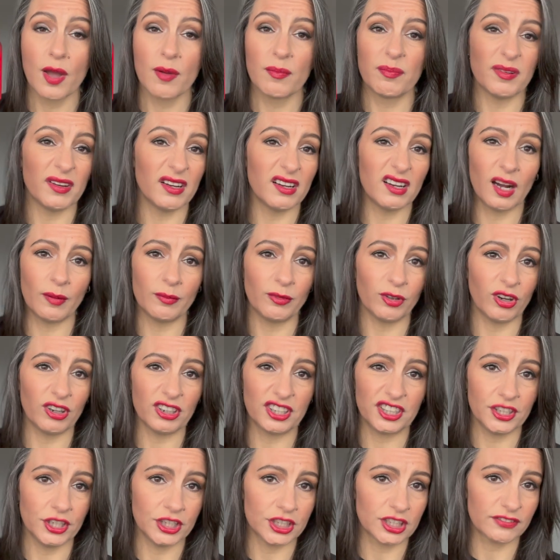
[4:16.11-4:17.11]
But I'm not a
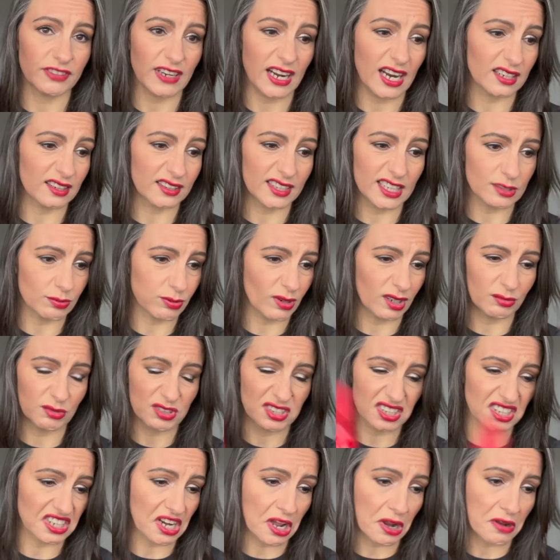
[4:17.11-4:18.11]
huge fan. This one
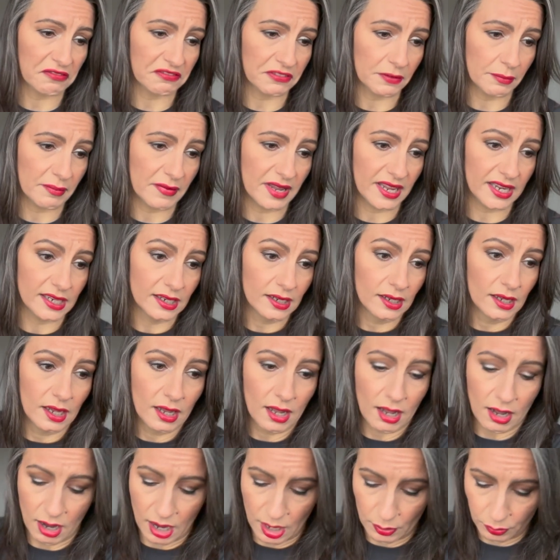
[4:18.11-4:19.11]
was a no from me.
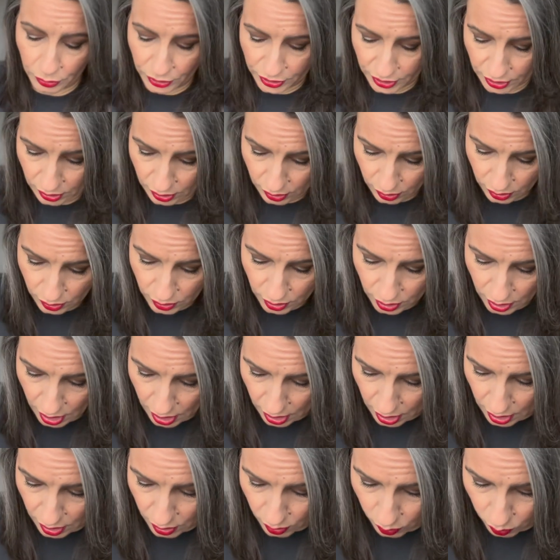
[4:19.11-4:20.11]
I wouldn't
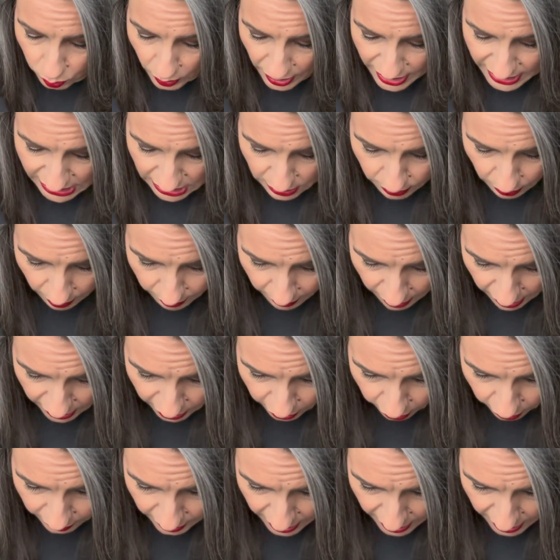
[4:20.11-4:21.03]
waste my money on